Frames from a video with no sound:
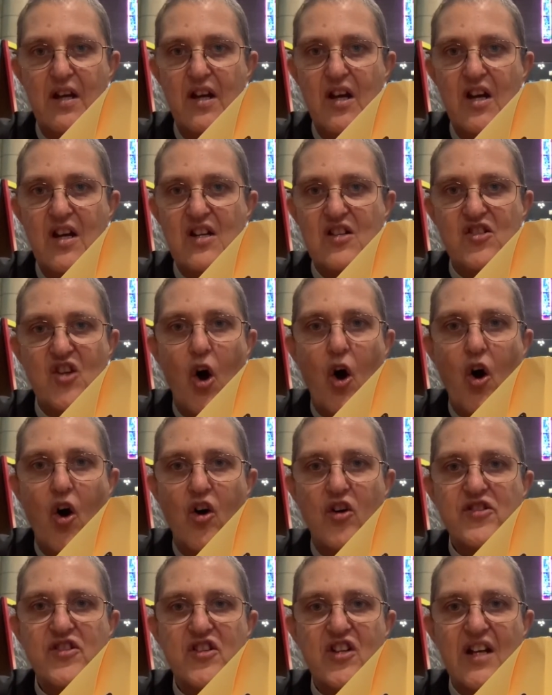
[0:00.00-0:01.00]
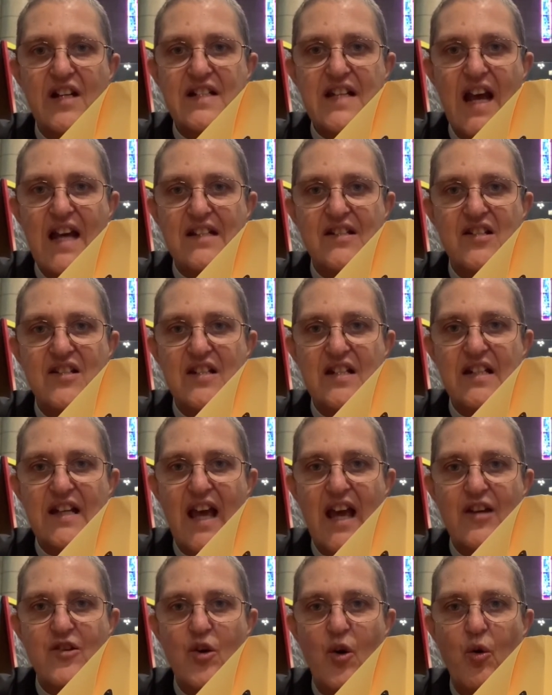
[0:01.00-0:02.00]
So Oscar tends to get
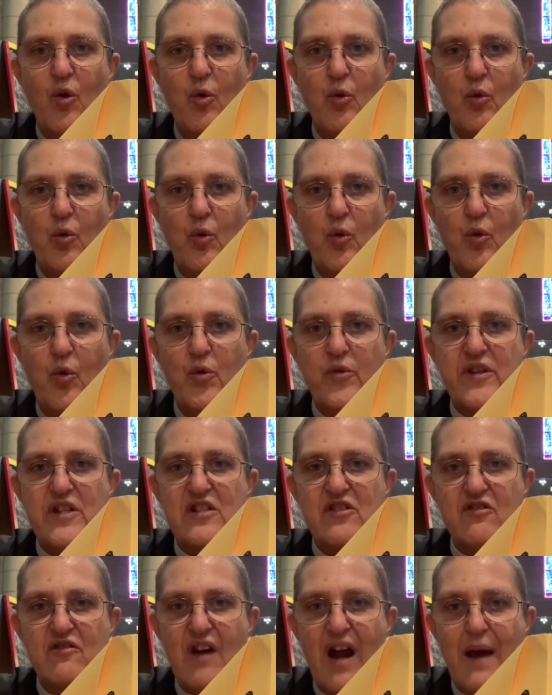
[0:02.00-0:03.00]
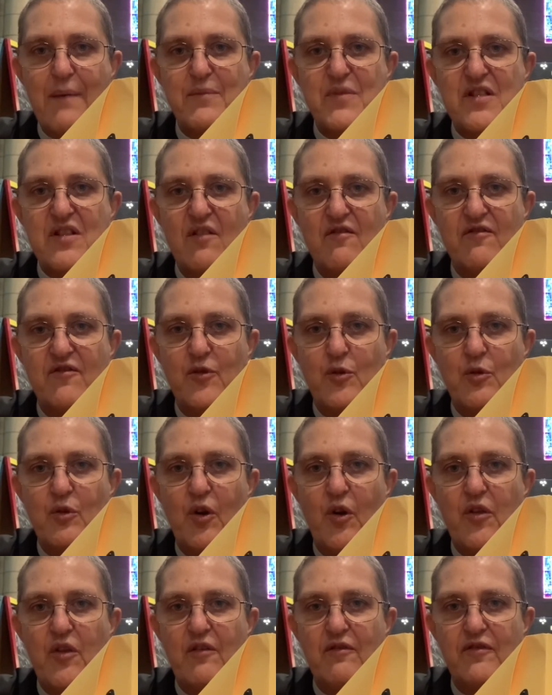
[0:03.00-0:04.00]
all the scraps that fall on
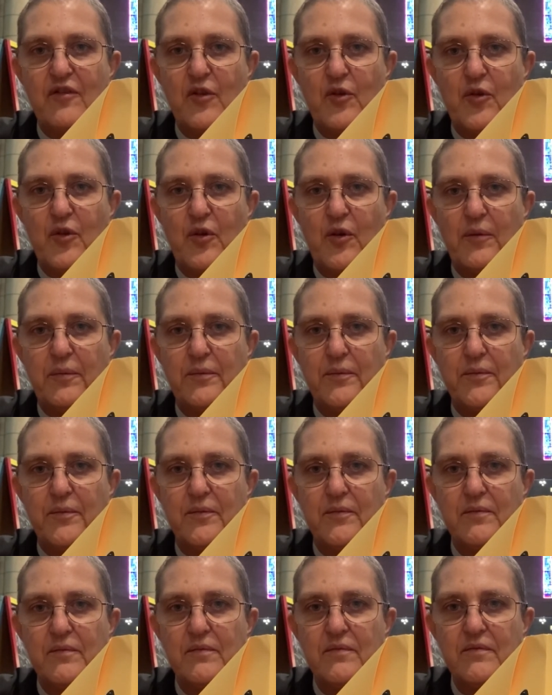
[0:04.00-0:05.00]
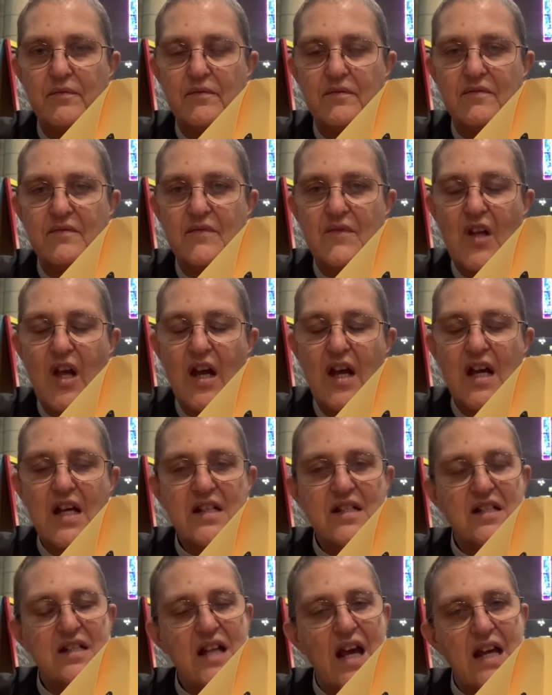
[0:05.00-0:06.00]
the floor.
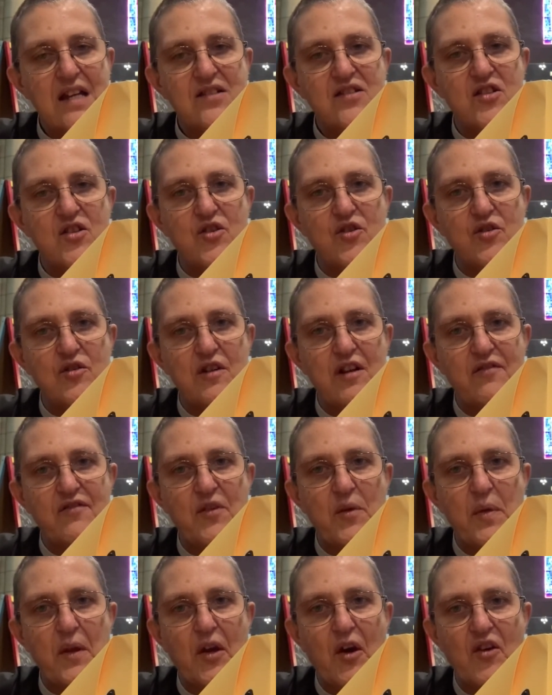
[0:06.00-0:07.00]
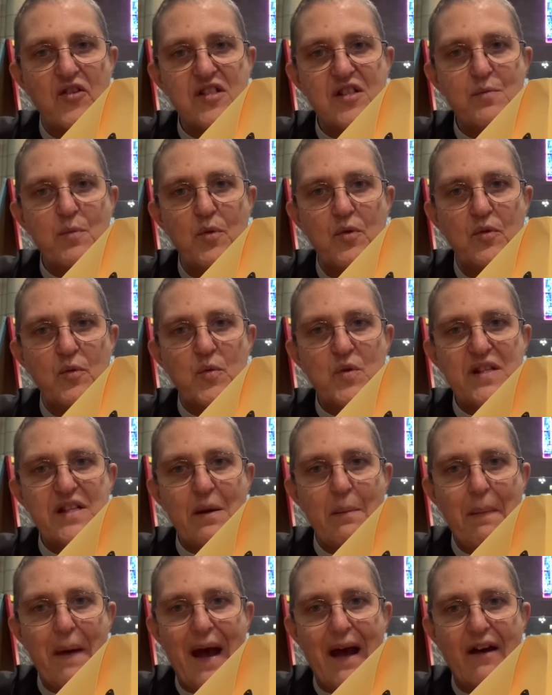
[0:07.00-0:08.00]
Today's story from the Gospel was
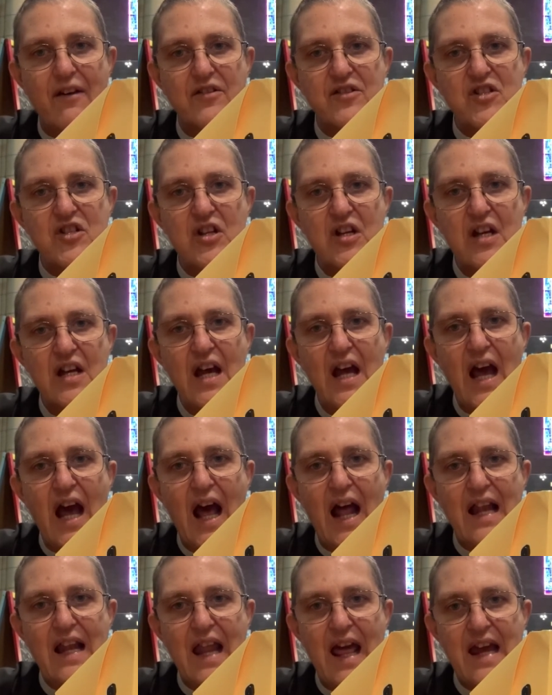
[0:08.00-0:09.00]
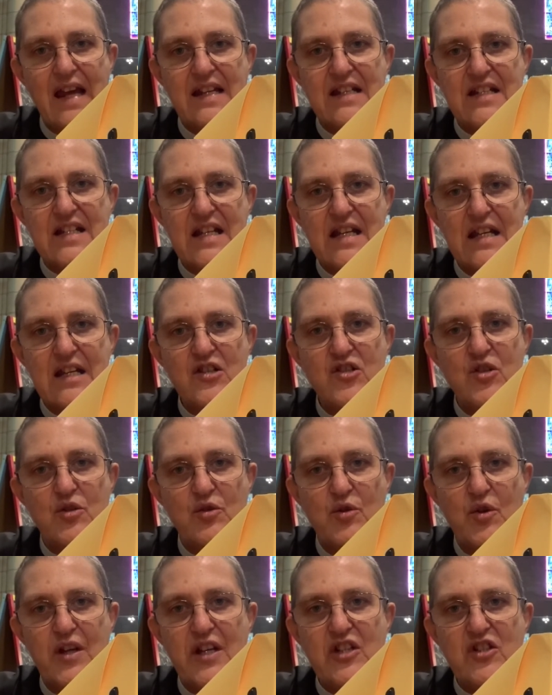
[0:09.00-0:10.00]
about a lady
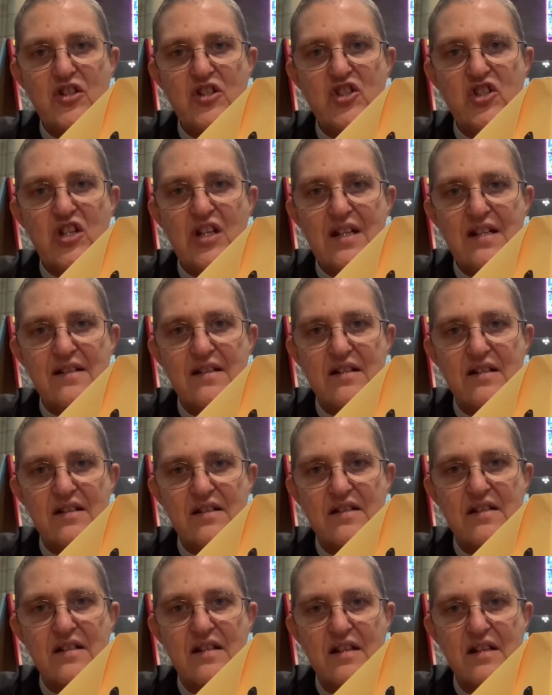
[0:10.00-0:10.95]
talking to Jesus.